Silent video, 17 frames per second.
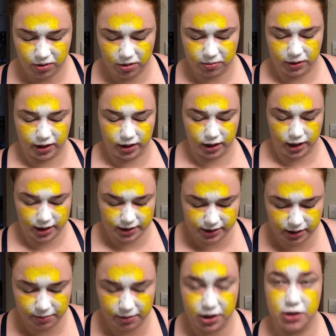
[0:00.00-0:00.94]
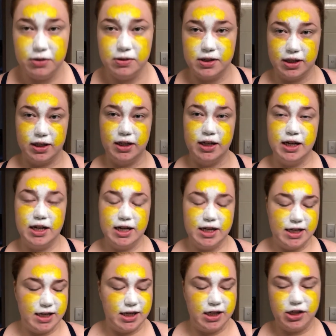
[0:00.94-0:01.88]
properly the last time I used it.
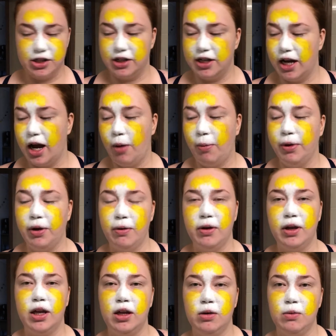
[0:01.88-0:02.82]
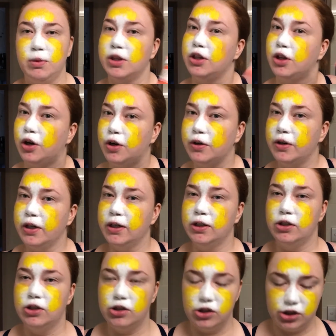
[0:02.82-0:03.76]
So now we're going in with the
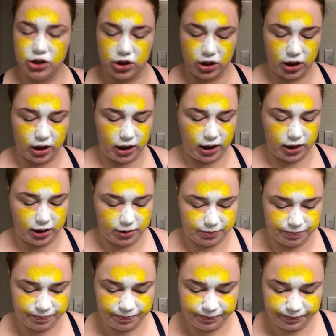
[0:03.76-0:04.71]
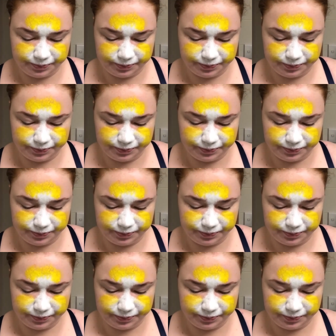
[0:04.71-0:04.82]
orange. Oh